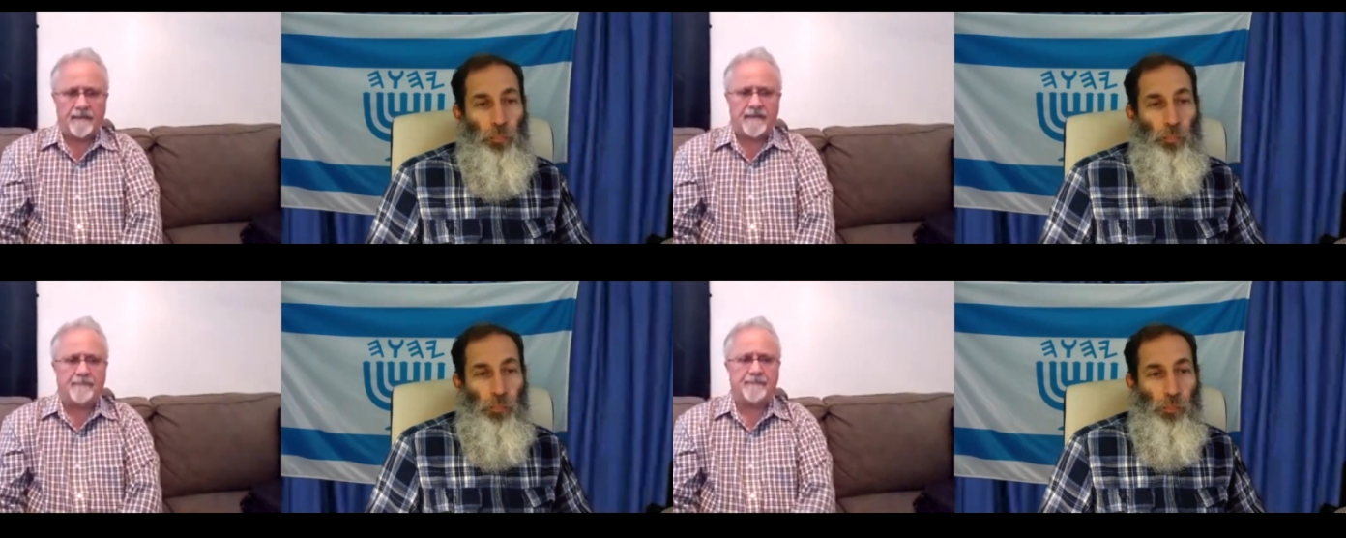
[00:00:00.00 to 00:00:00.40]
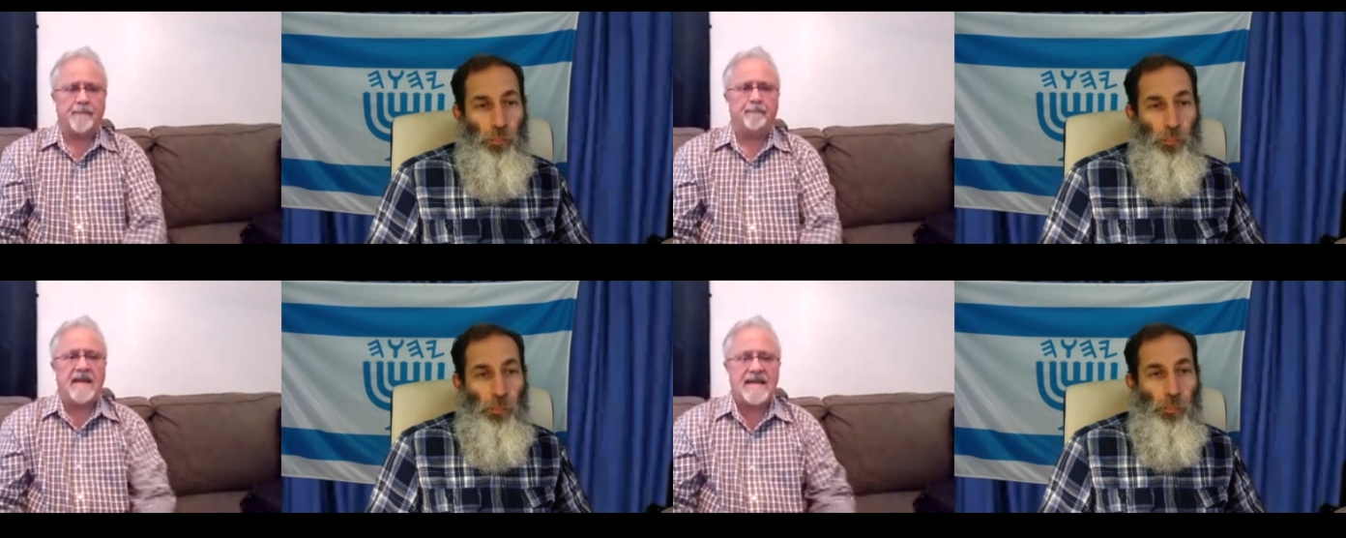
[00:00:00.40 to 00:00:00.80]
Speaker 1: that
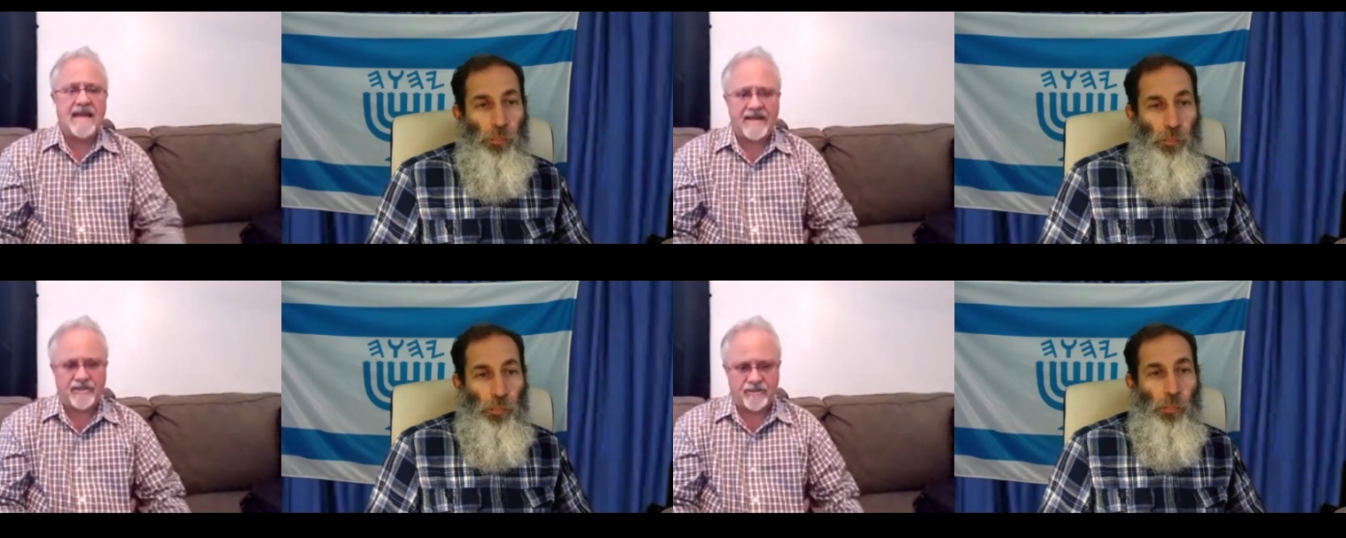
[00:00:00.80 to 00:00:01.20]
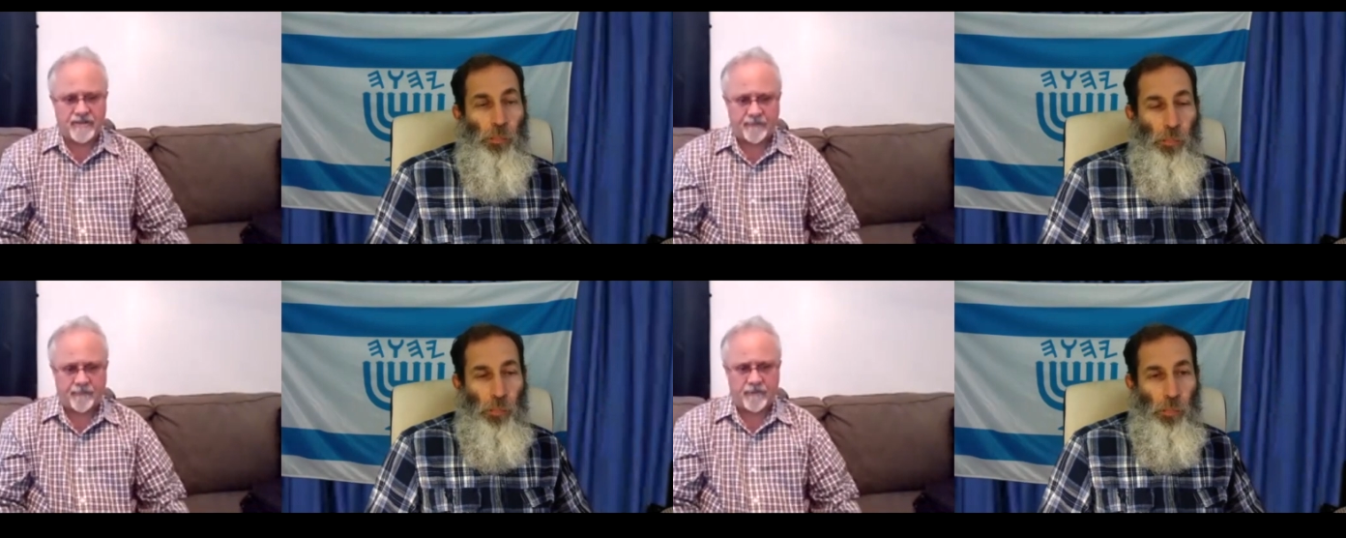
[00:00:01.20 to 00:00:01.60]
the pH
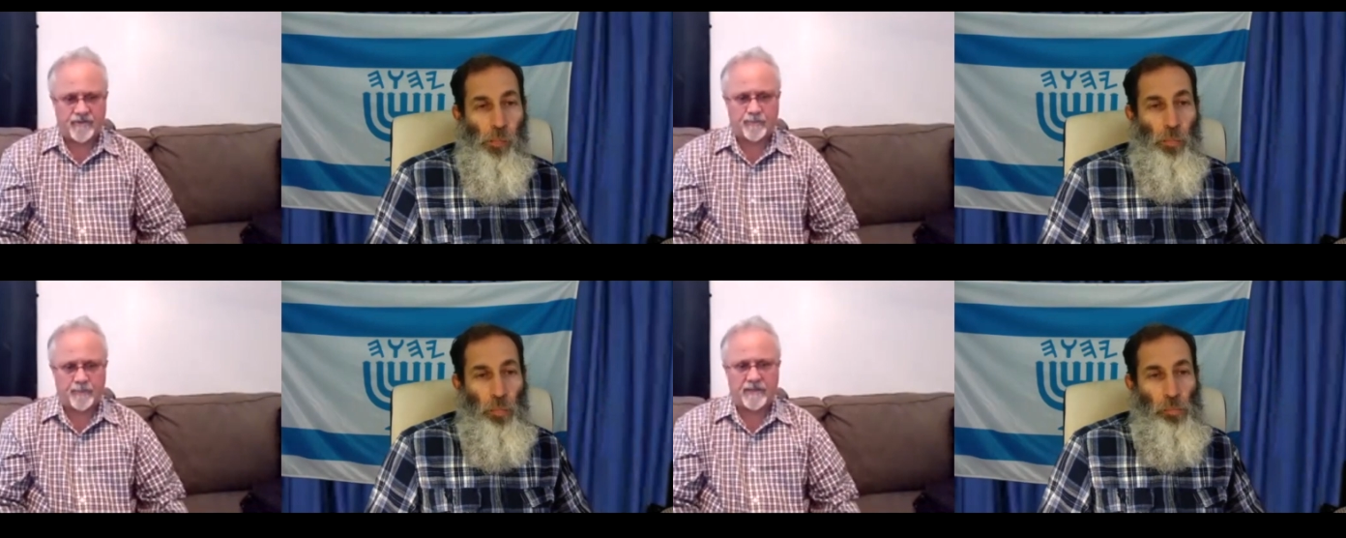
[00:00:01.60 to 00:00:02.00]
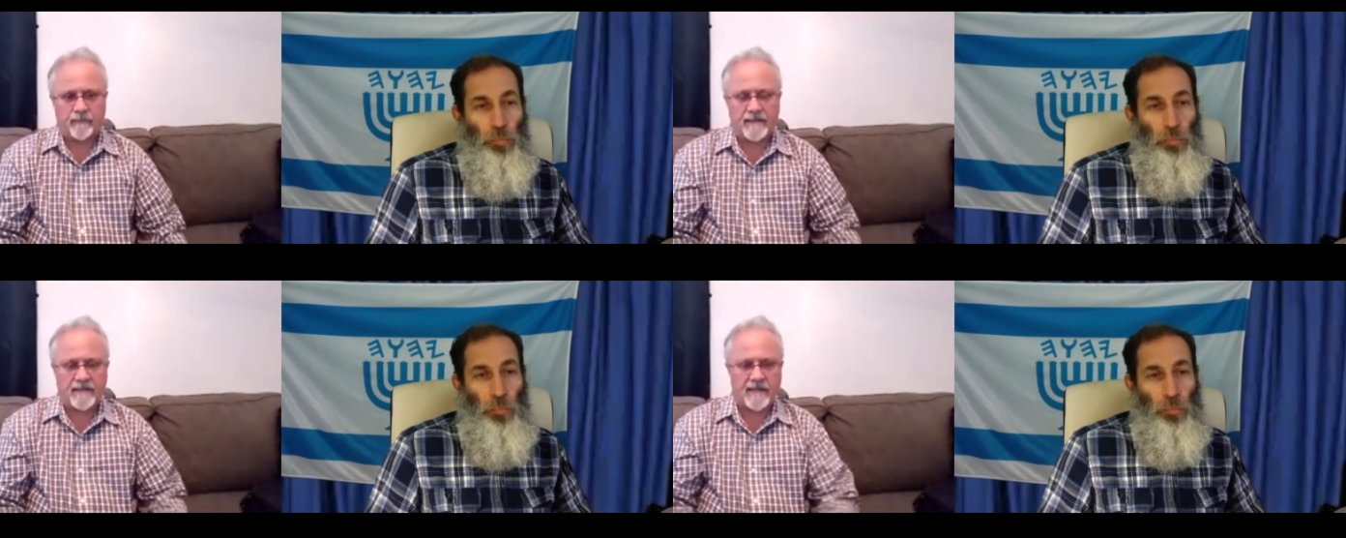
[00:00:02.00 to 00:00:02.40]
difference
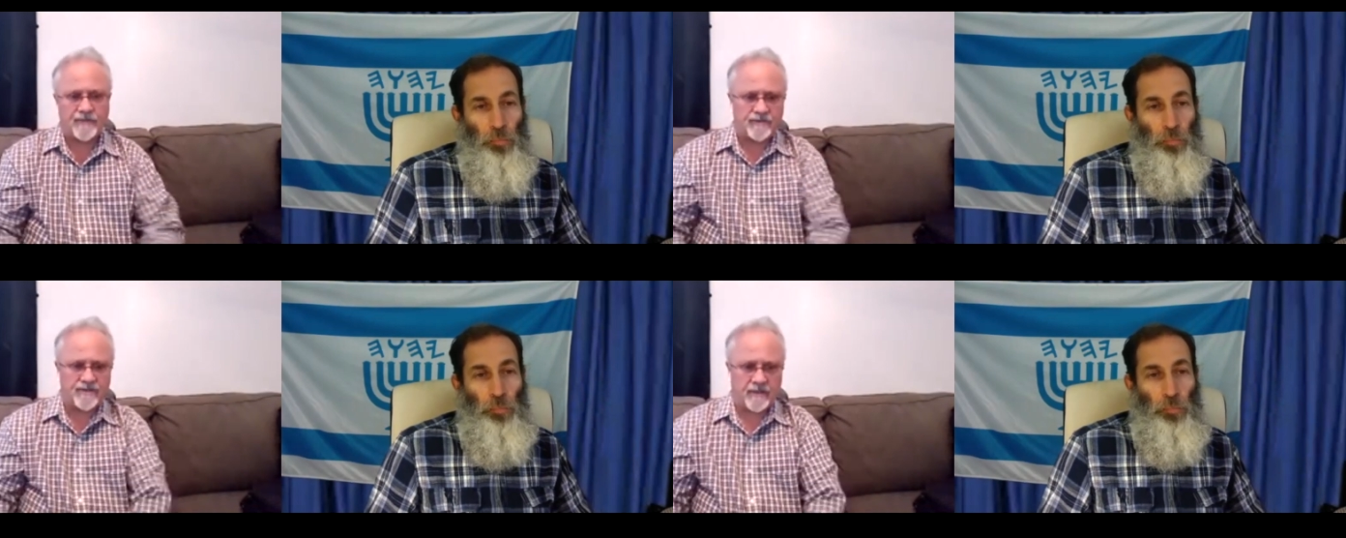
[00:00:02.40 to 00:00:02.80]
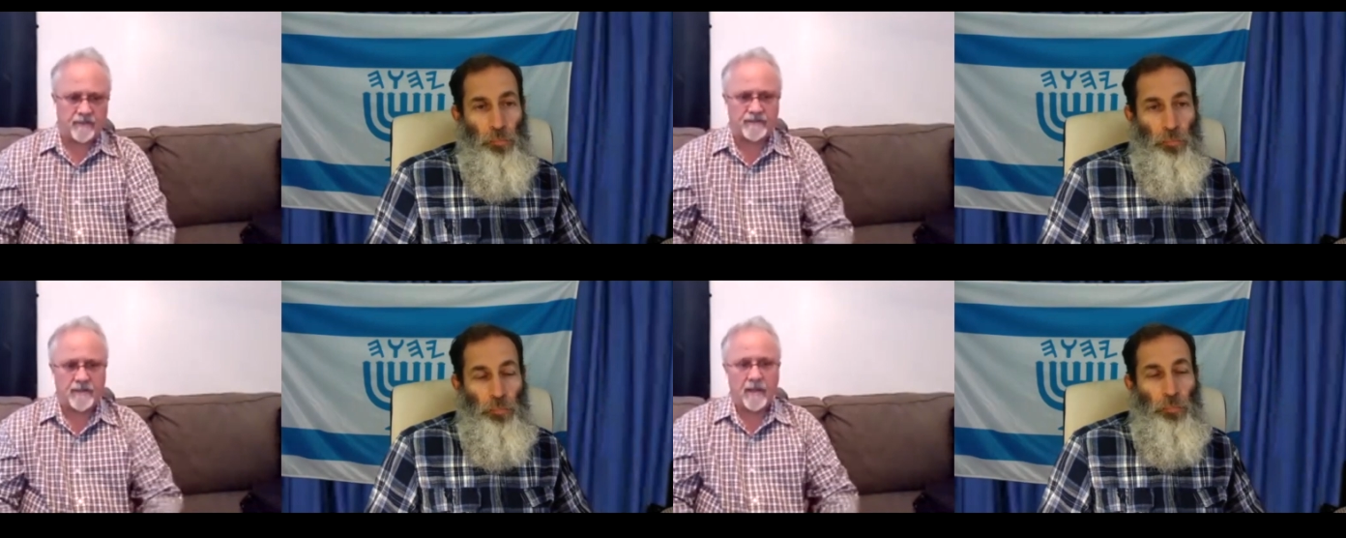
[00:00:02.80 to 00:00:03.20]
between cancer
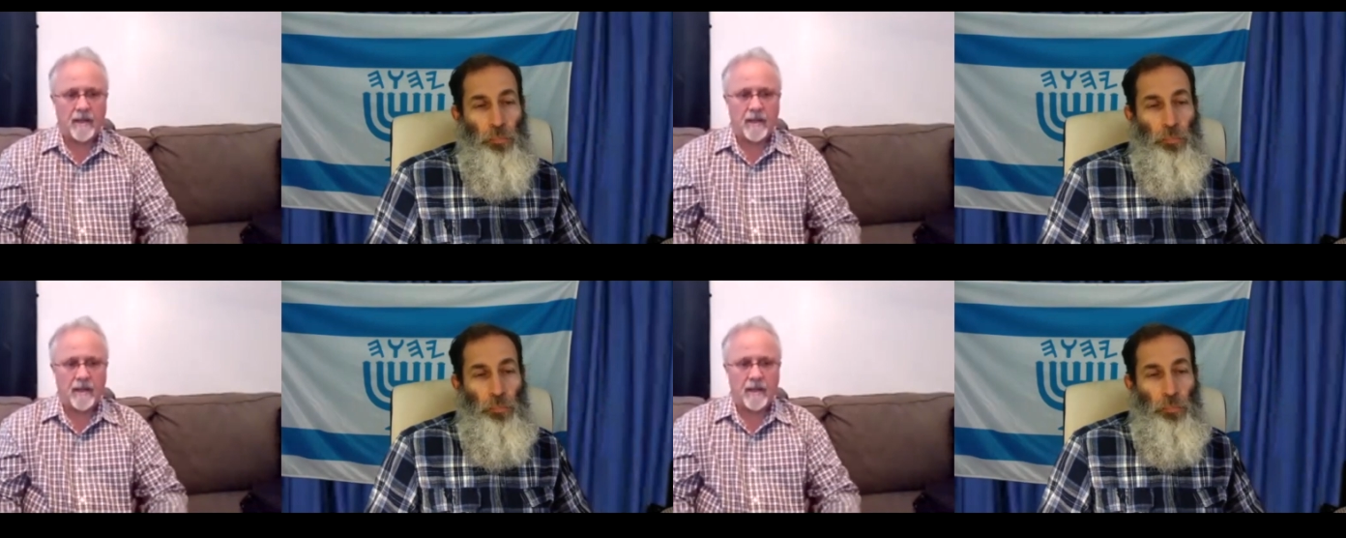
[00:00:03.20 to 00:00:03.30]
cells,